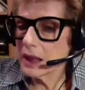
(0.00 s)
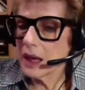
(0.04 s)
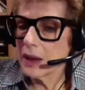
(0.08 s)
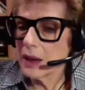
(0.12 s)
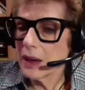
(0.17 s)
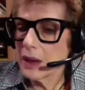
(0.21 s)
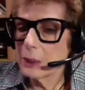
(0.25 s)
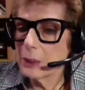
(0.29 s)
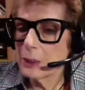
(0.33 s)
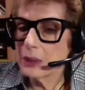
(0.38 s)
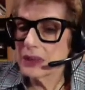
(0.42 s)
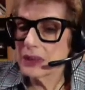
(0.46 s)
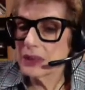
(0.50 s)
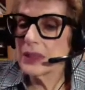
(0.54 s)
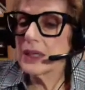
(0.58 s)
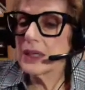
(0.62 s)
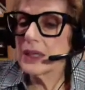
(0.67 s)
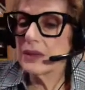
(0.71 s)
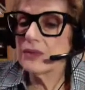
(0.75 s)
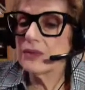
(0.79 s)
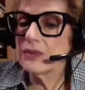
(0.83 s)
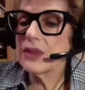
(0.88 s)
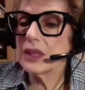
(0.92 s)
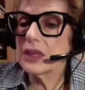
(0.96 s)
I believe
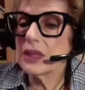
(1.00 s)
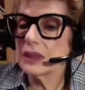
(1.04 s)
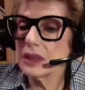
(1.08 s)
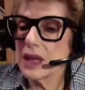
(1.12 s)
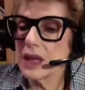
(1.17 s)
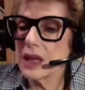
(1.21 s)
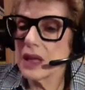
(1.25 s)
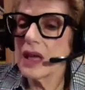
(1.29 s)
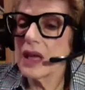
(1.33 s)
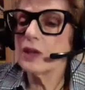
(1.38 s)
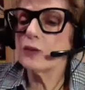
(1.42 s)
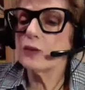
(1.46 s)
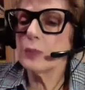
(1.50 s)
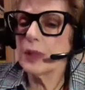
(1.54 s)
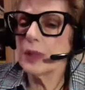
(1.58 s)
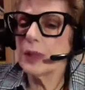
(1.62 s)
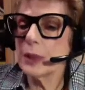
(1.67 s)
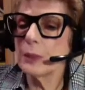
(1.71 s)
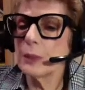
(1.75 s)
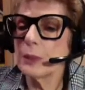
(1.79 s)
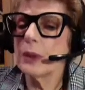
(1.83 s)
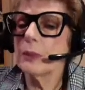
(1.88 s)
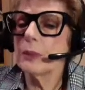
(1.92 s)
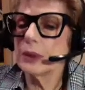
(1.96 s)
that's that the, a lot of
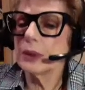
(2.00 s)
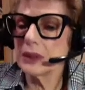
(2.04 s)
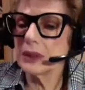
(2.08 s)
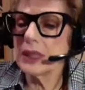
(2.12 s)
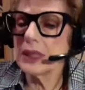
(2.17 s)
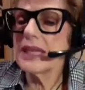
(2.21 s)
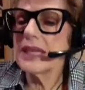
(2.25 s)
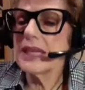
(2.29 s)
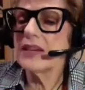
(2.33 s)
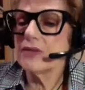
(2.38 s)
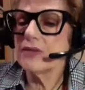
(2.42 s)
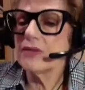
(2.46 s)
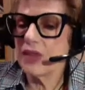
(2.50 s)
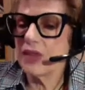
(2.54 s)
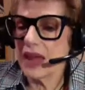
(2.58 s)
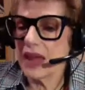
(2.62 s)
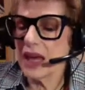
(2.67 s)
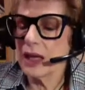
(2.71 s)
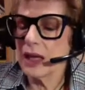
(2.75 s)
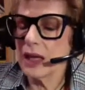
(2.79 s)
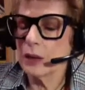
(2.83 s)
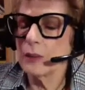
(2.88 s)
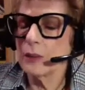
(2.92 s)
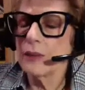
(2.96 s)
people myth. believe
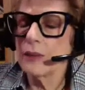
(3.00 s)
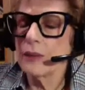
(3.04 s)
that.